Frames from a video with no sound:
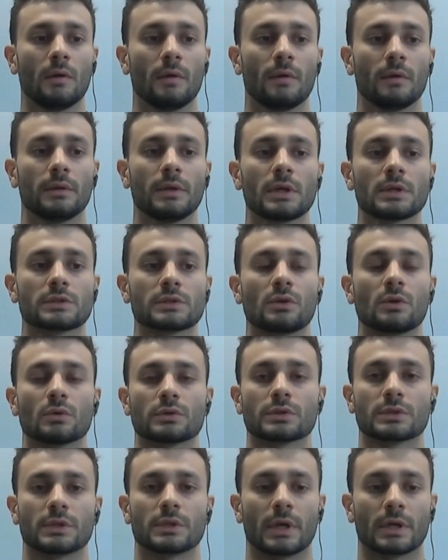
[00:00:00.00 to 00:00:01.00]
Next goes
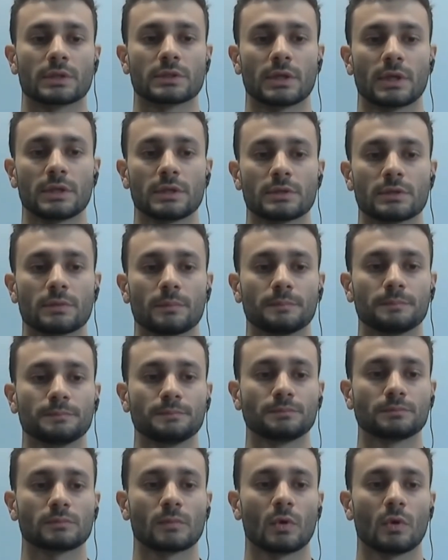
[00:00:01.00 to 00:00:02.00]
stack size
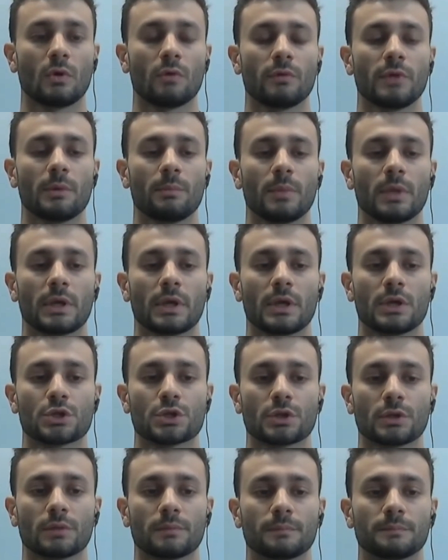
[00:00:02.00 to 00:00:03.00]
of the
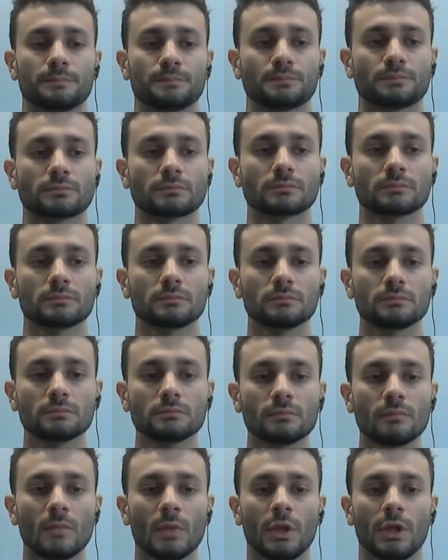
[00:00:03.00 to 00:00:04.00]
application,
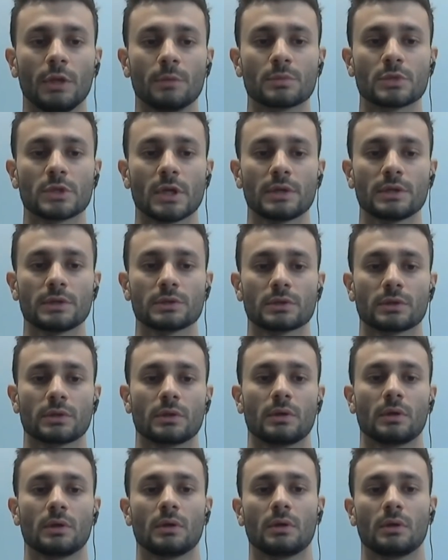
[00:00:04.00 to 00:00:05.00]
heap size,
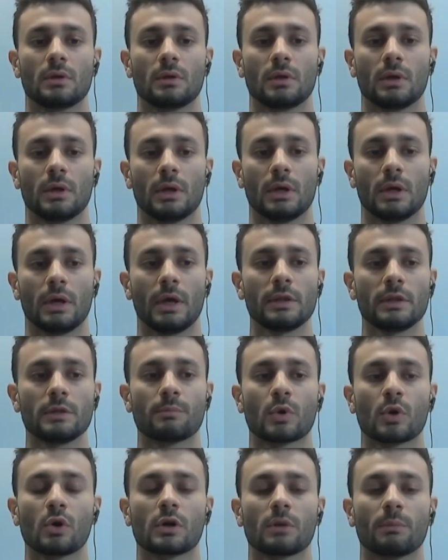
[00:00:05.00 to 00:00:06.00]
and the
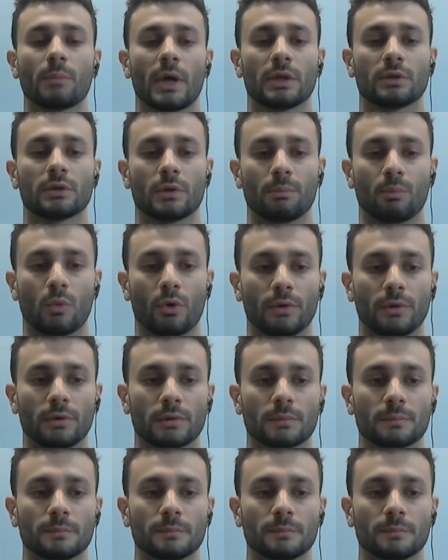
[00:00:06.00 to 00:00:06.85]
program entry point.